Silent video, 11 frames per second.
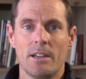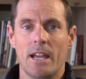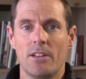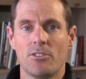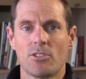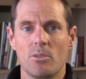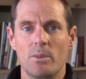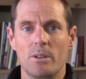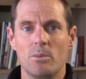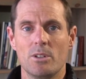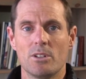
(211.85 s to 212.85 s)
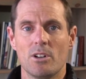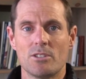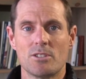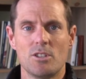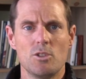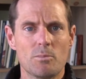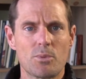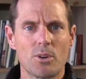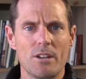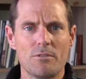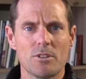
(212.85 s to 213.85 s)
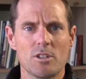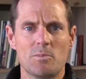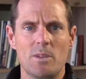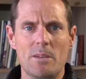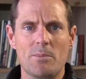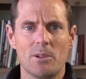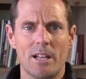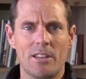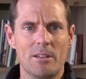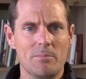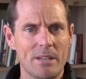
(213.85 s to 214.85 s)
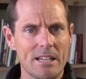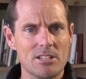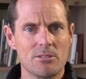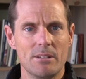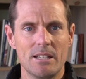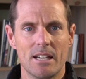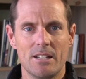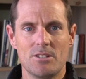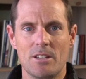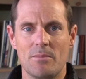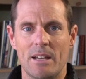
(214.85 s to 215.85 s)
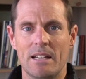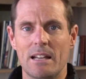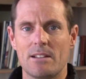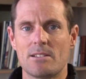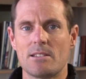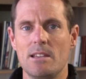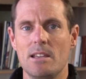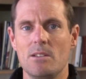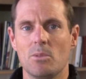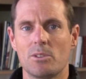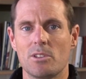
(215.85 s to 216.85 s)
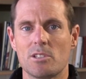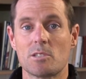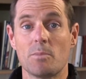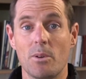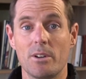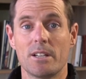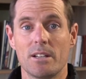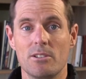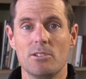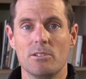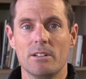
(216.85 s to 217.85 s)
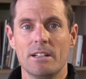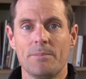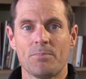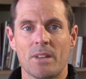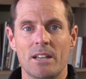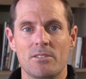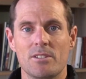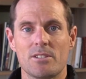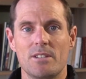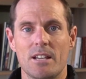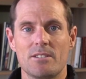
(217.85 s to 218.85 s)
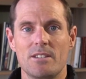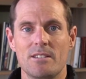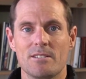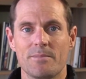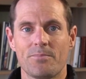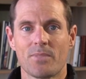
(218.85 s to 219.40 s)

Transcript: And so we would ask that you pray for those people and then begin to engage them, and let's see what the Spirit can do in this next season.